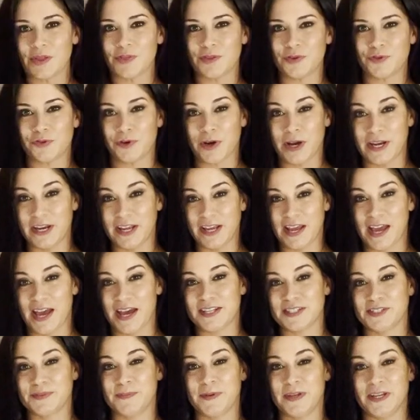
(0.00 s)
The training
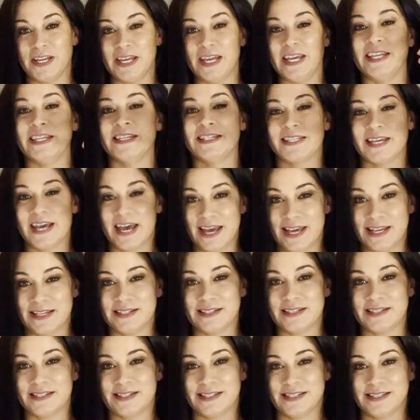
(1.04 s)
has been
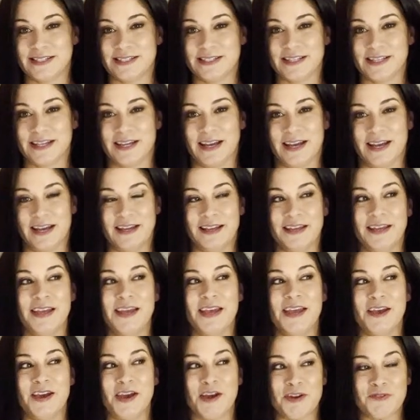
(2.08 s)
intense
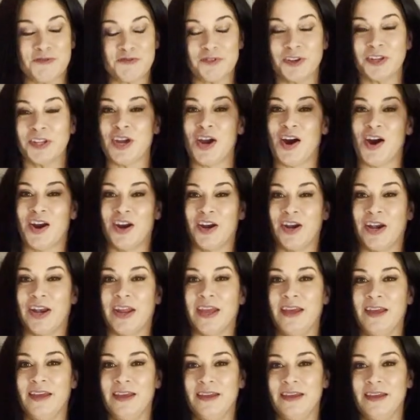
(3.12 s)
and really hard.
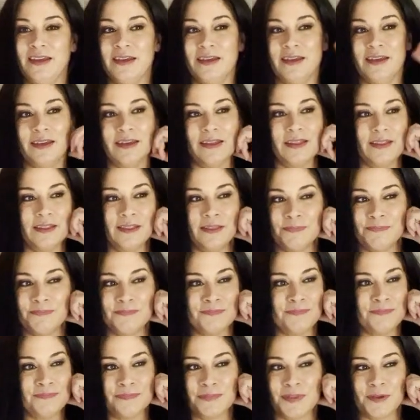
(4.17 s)

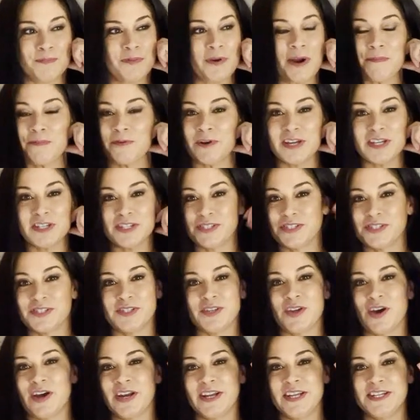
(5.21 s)
The preparation's
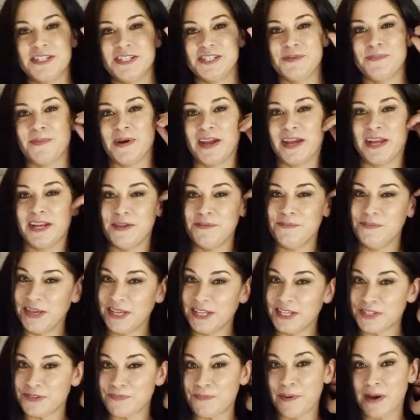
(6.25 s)
not easy by any
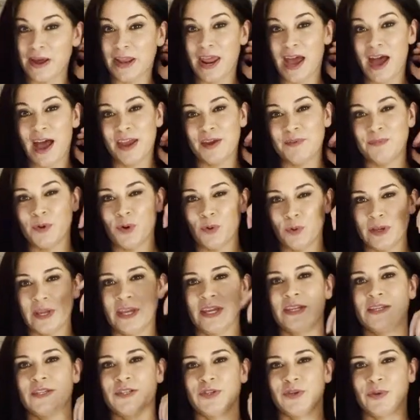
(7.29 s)
means, but I am going
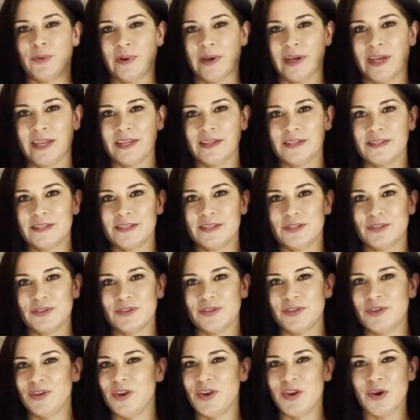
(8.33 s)
into it
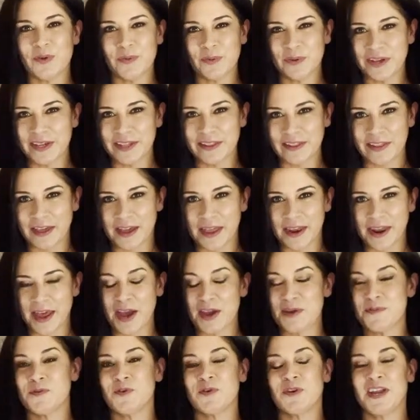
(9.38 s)
knowing that
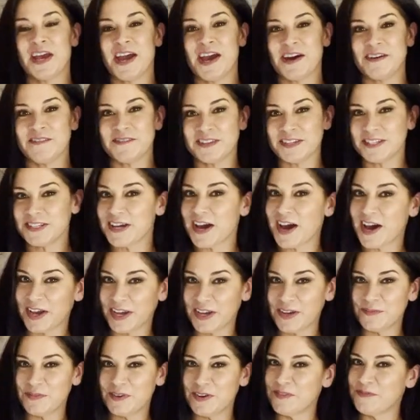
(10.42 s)
I'm going to have the
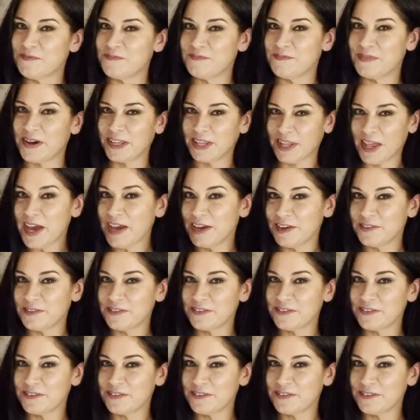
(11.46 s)
time of my life.